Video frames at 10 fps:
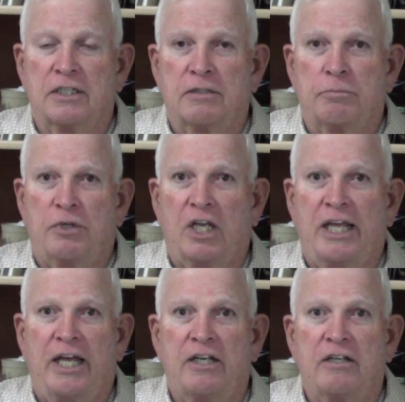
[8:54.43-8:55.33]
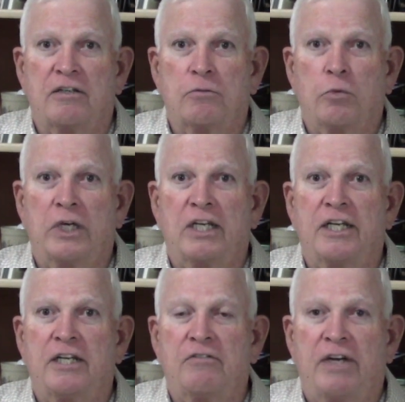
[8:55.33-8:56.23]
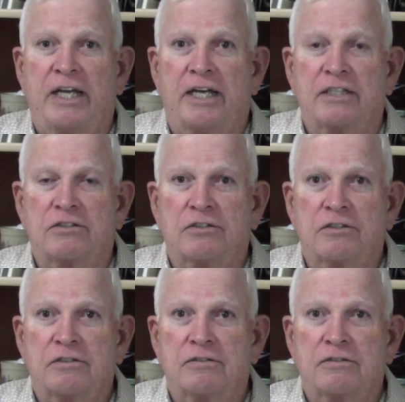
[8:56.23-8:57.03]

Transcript: planned well in advance